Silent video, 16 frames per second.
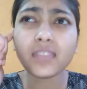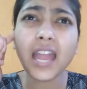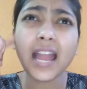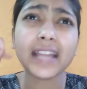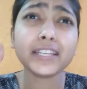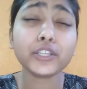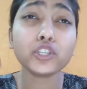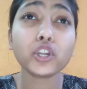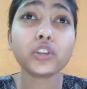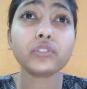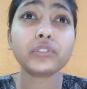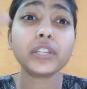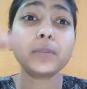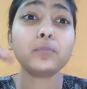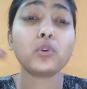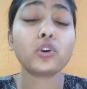I did not
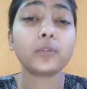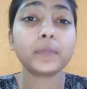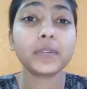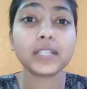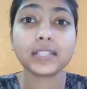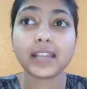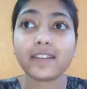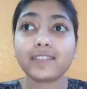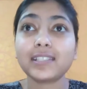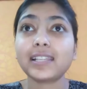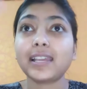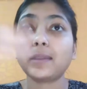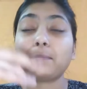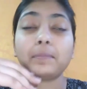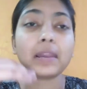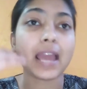read more because I was
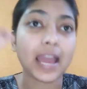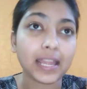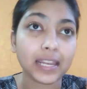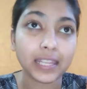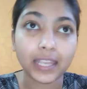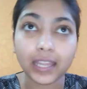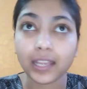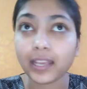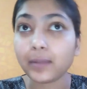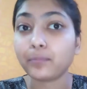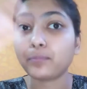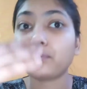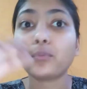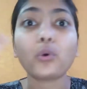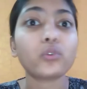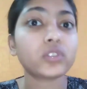like planning
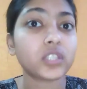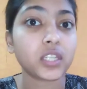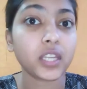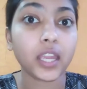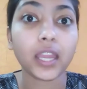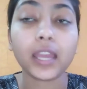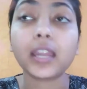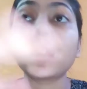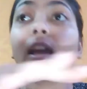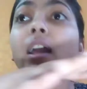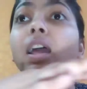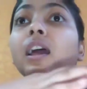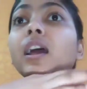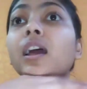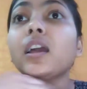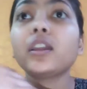and posting and
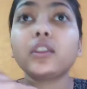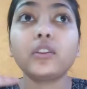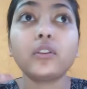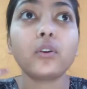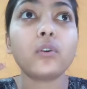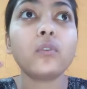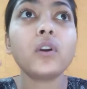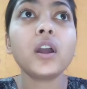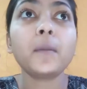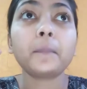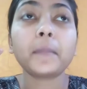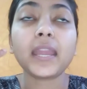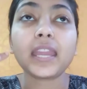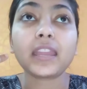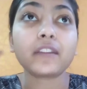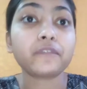
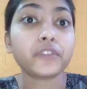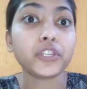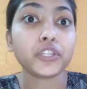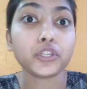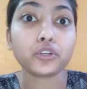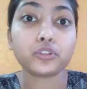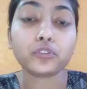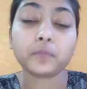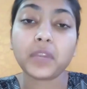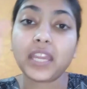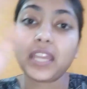making videos,